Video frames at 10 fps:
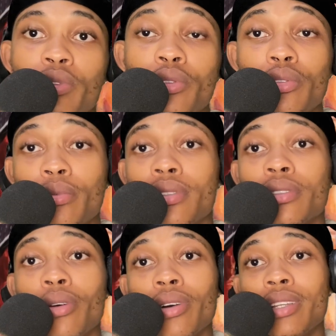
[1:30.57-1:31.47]
YouTube is
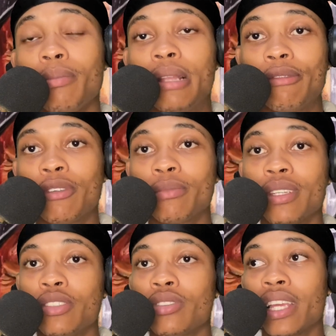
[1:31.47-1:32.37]
the only platform
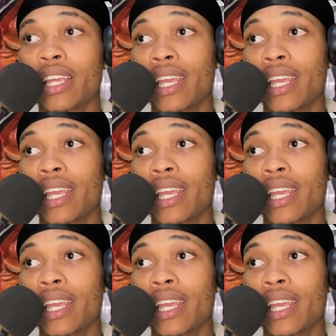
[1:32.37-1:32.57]
that you